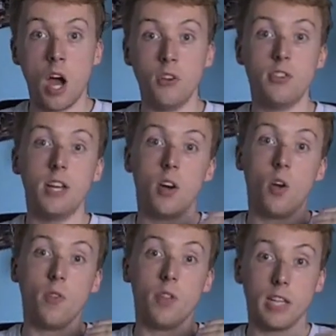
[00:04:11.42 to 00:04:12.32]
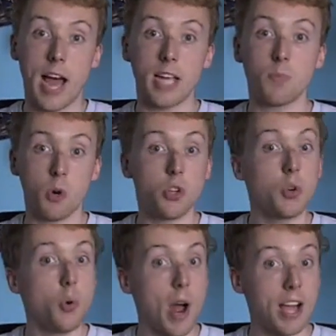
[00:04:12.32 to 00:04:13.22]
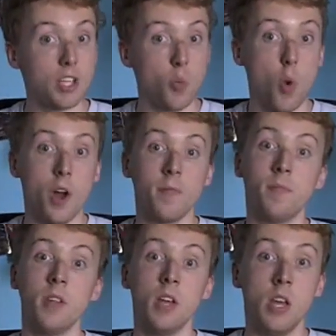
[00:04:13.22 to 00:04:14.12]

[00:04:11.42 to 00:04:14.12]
until the last person who hasn't won